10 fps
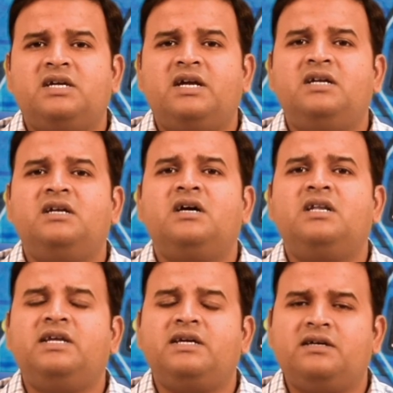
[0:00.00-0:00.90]
and
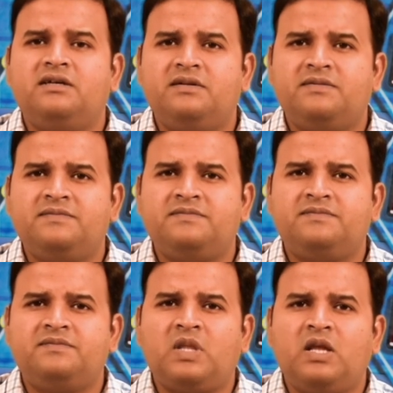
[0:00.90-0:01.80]
anik.
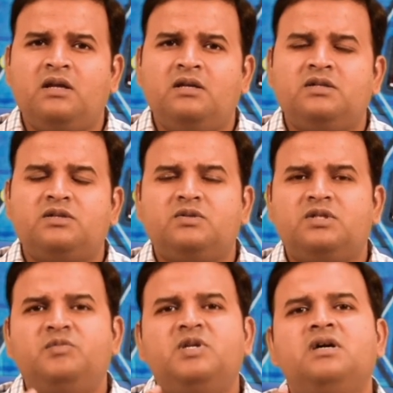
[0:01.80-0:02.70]
So,
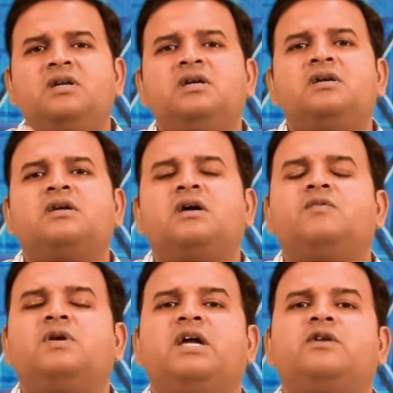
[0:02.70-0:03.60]
similarly, I
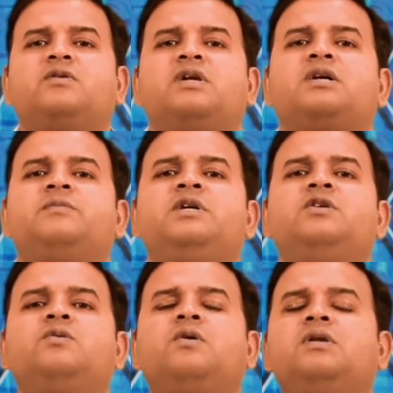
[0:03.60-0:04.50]
would like to recommend
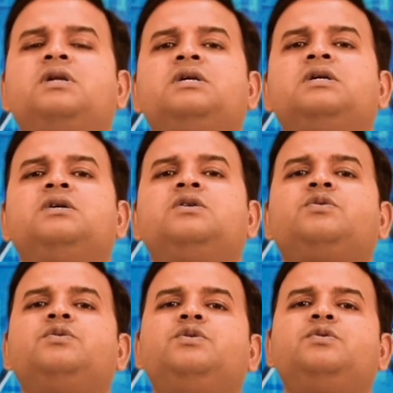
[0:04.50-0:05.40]
you all to
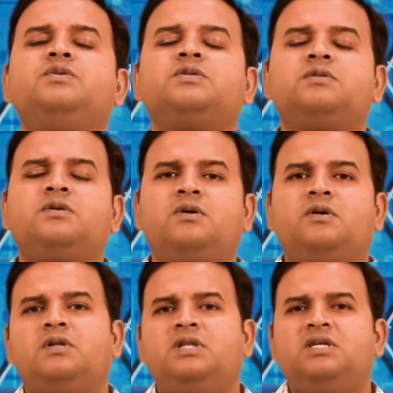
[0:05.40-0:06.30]
use
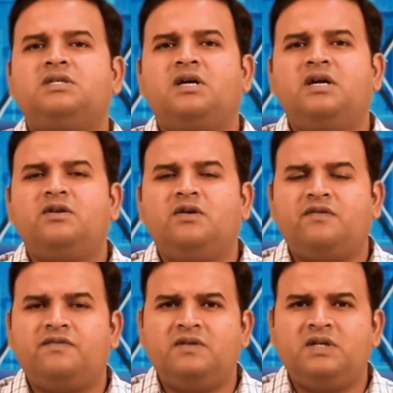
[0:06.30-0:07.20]
all these kind of
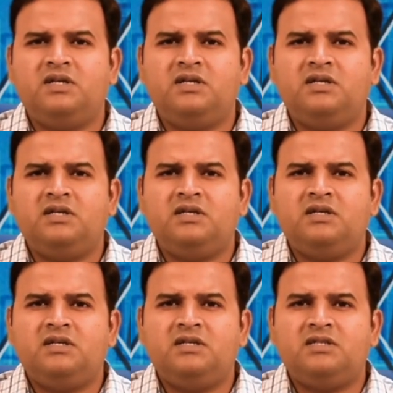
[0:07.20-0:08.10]

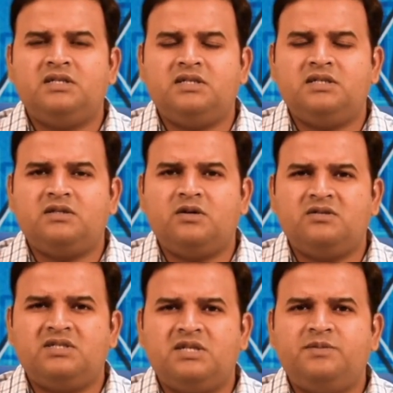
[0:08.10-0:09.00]
certain
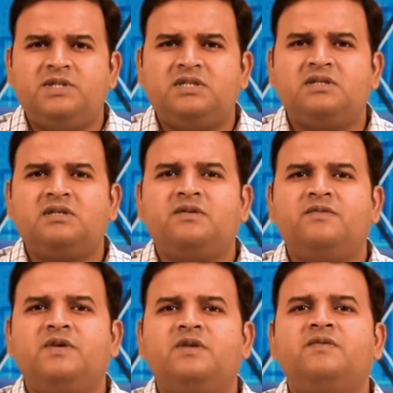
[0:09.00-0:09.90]
concepts
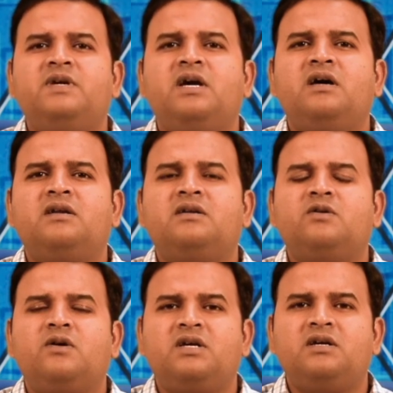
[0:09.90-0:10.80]
where we are
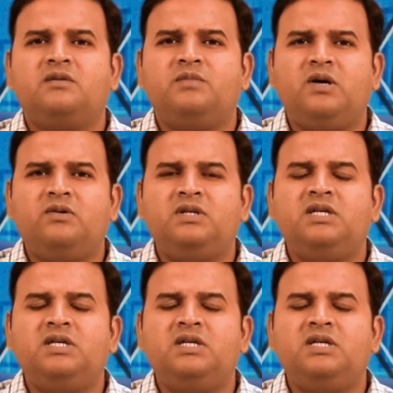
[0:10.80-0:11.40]
talking about